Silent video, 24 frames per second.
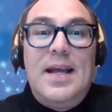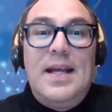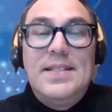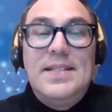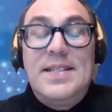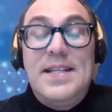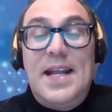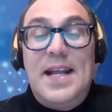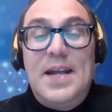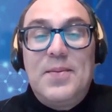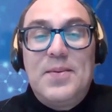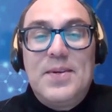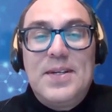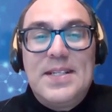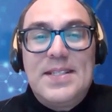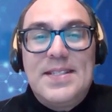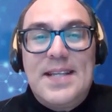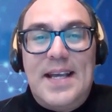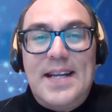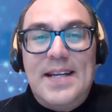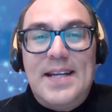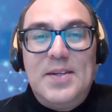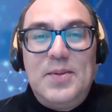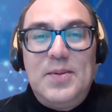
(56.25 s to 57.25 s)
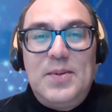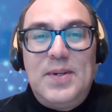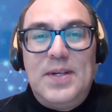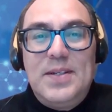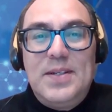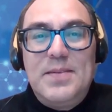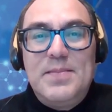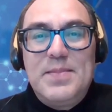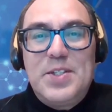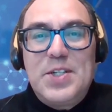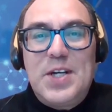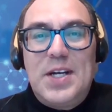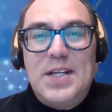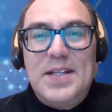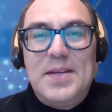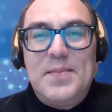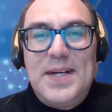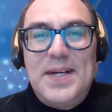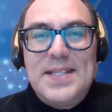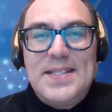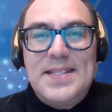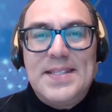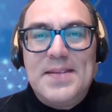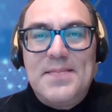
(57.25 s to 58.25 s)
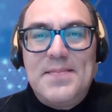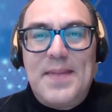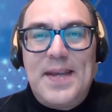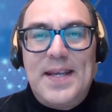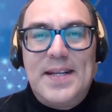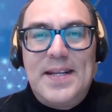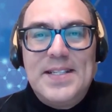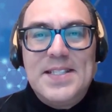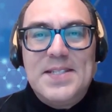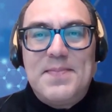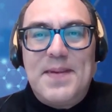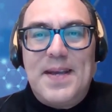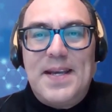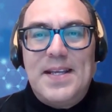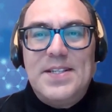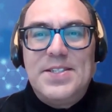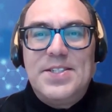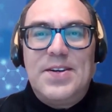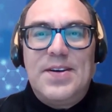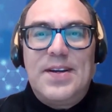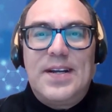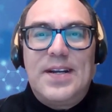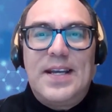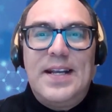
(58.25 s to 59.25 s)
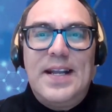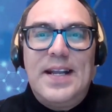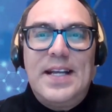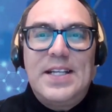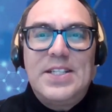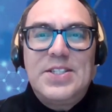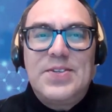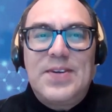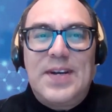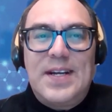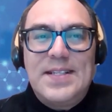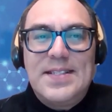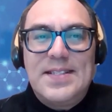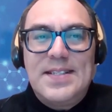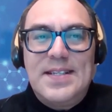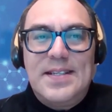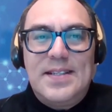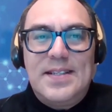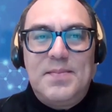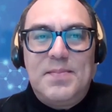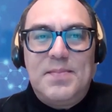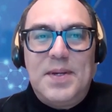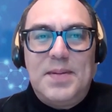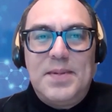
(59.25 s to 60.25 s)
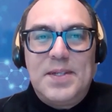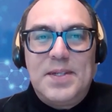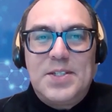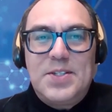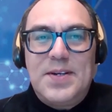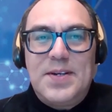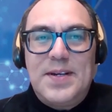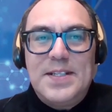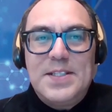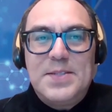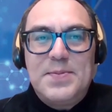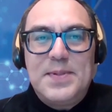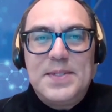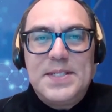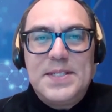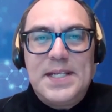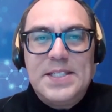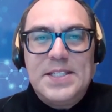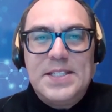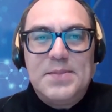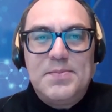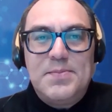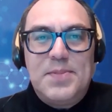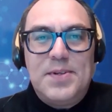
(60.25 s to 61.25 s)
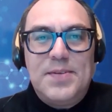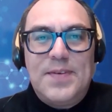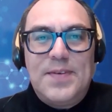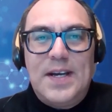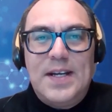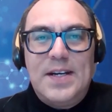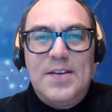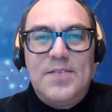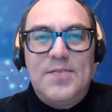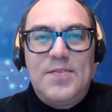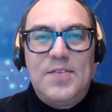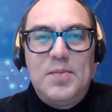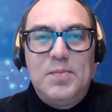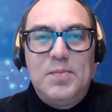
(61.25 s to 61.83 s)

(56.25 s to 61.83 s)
And today we're excited to welcome Charlie Busse, Maintenance Manager at Connect Transit, the public transportation provider for